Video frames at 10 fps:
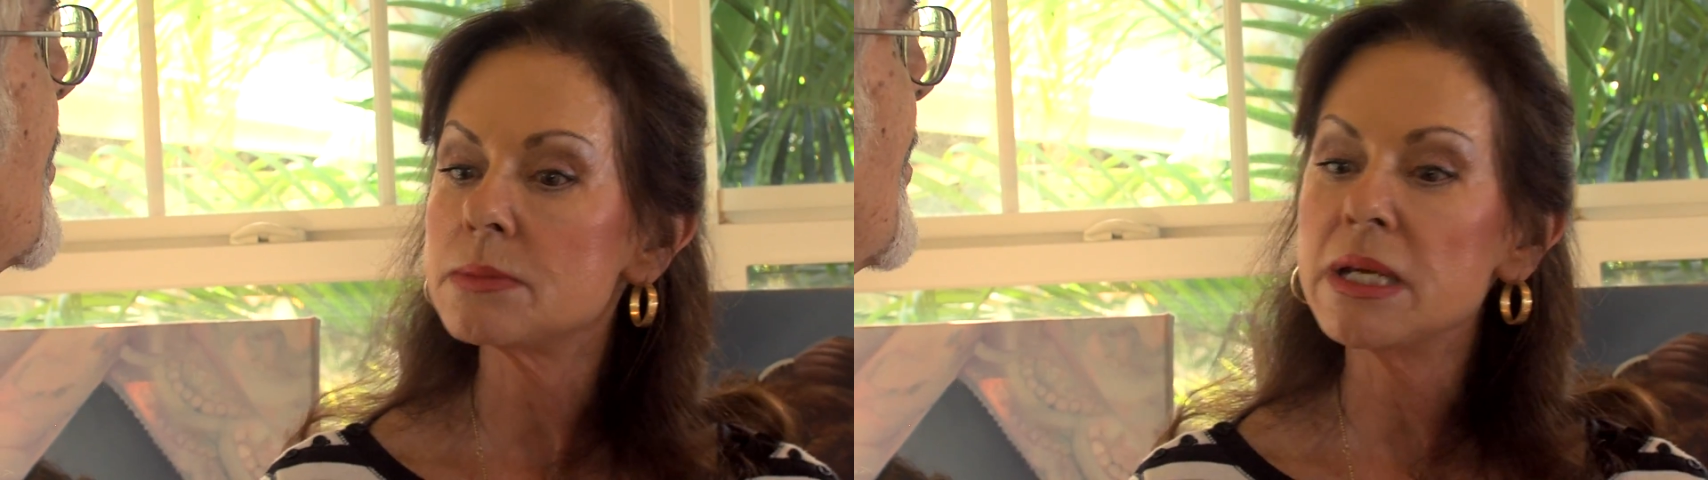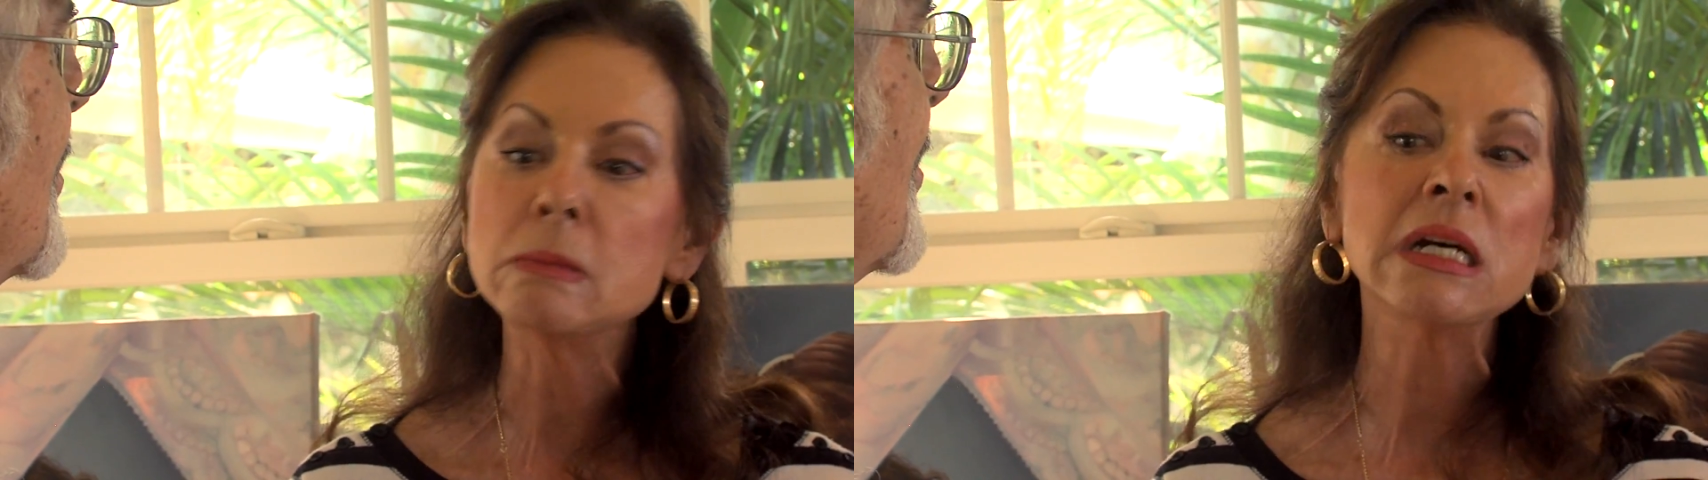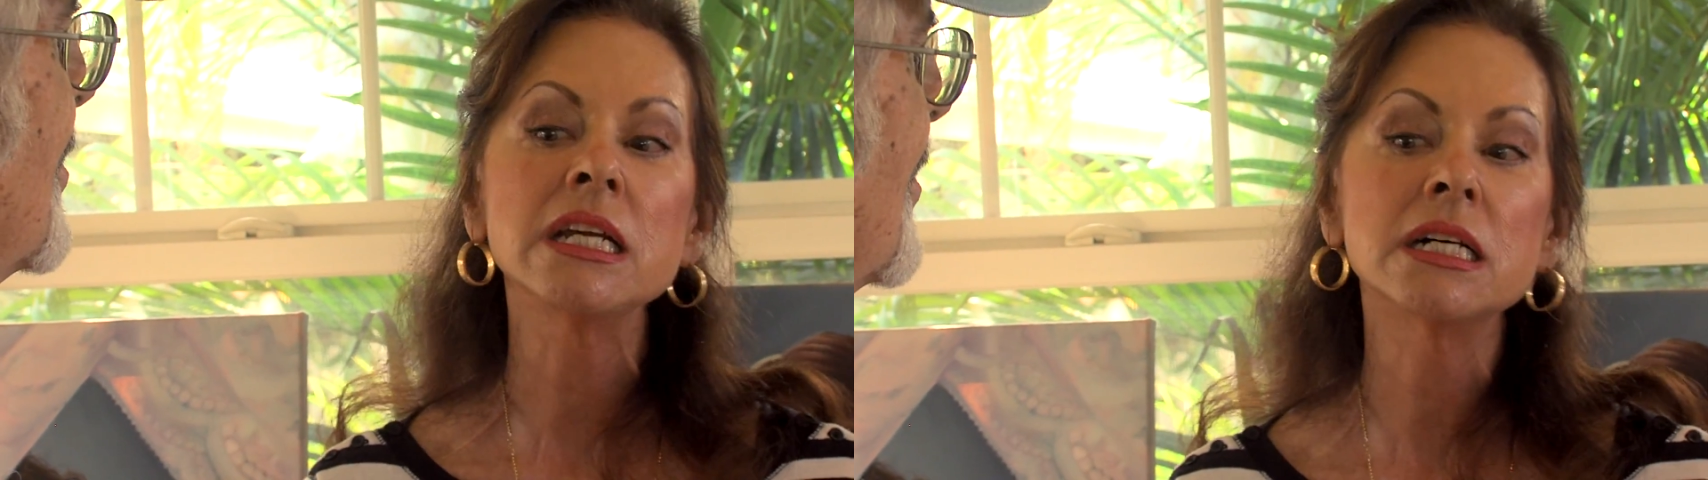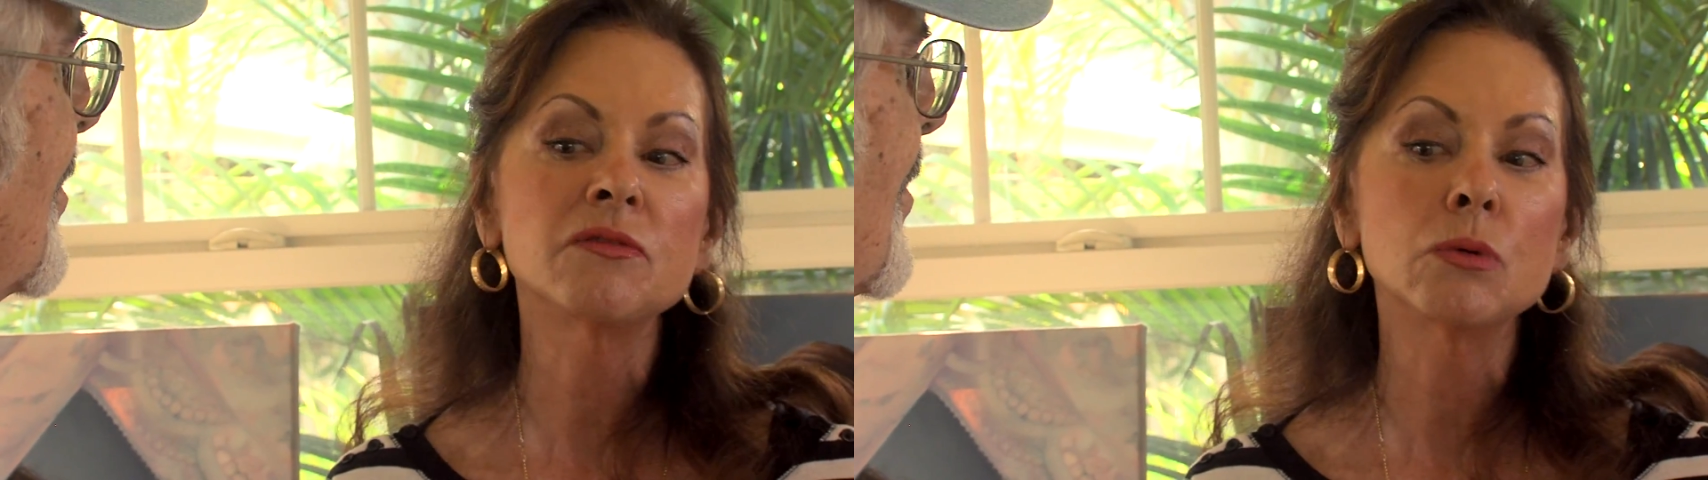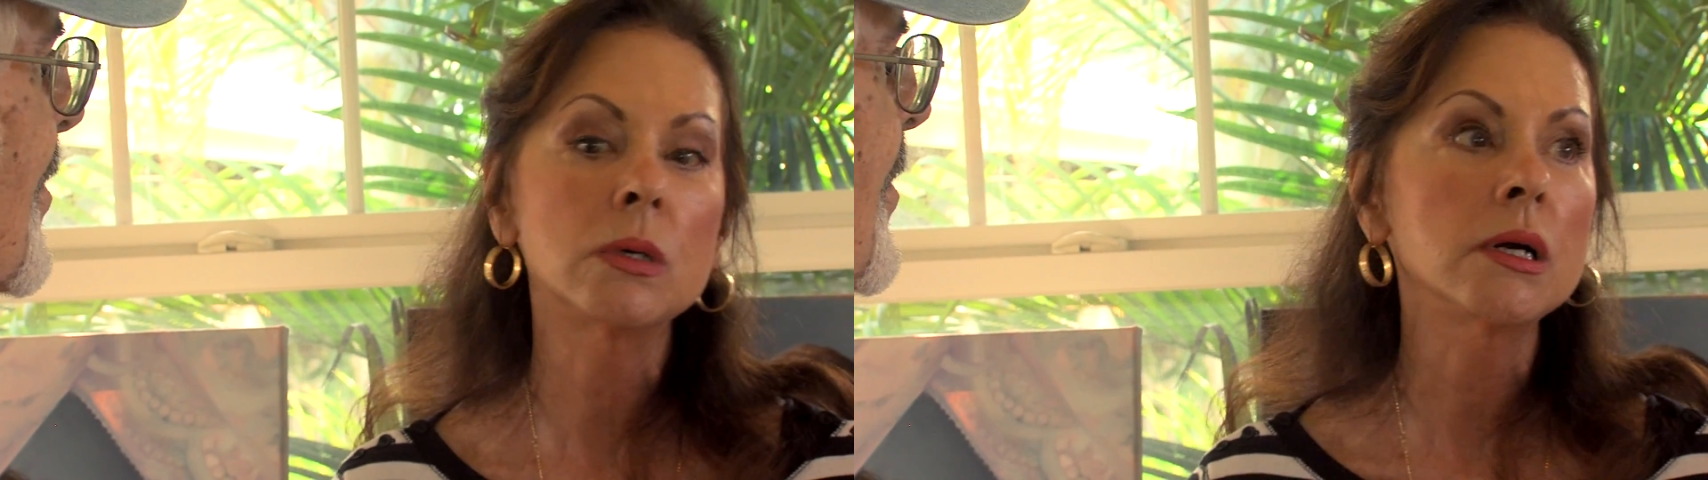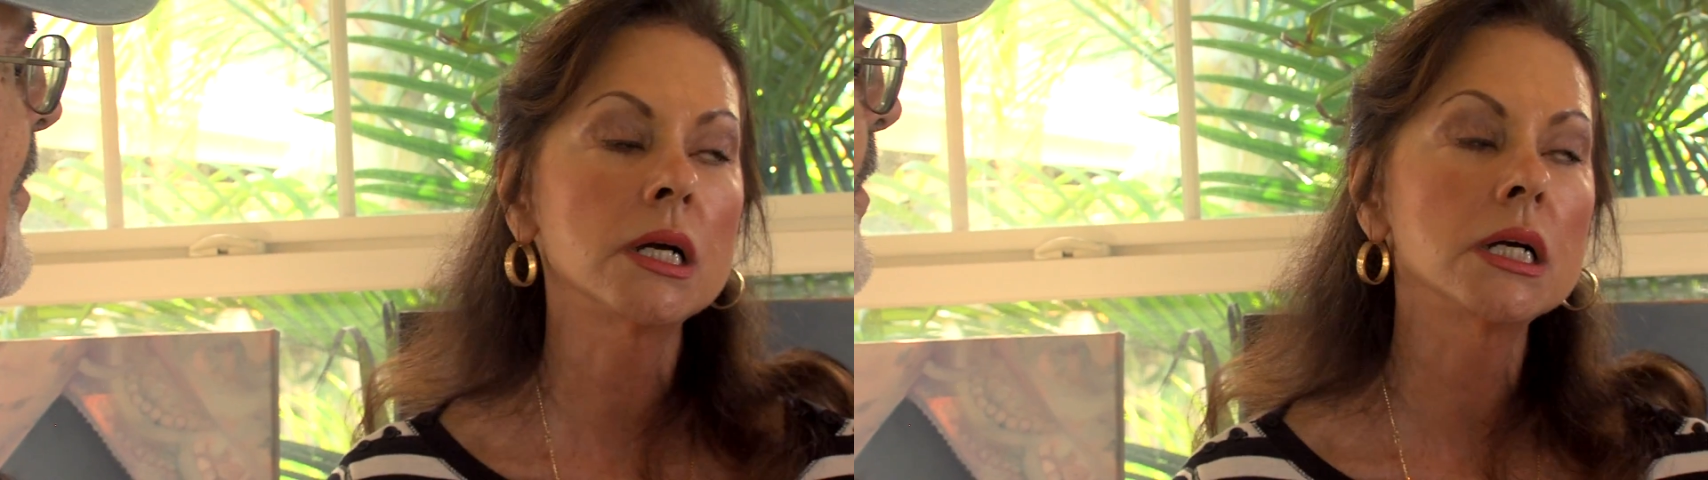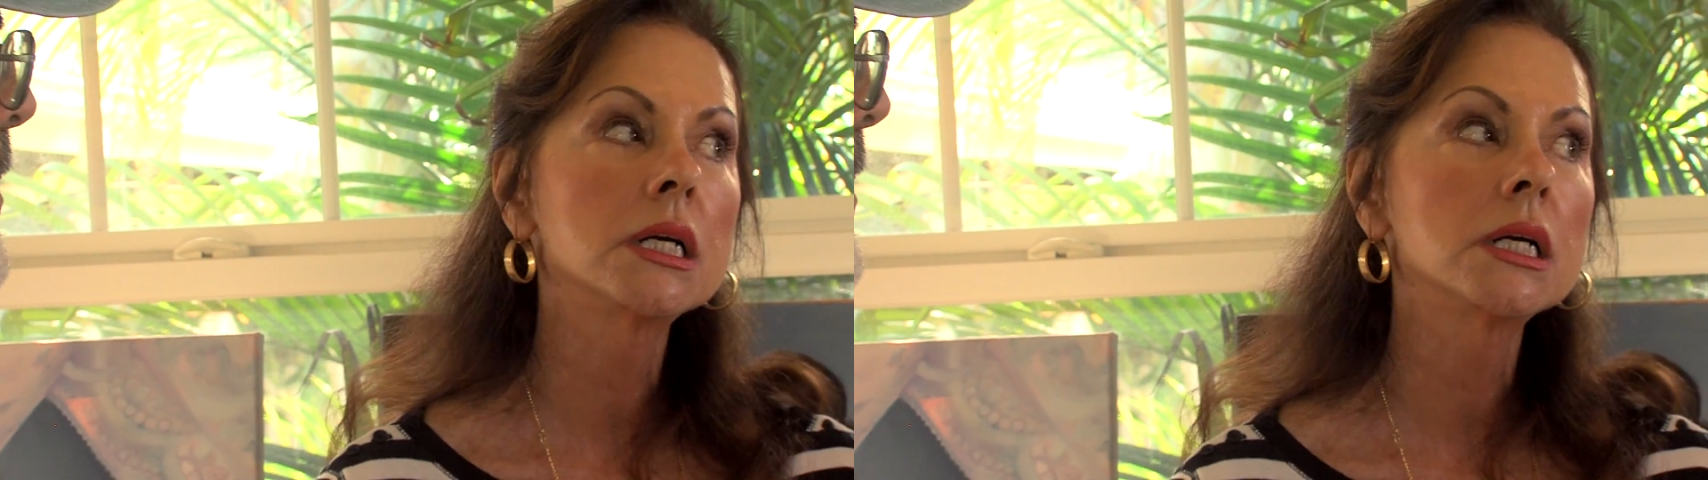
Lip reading: make money off war.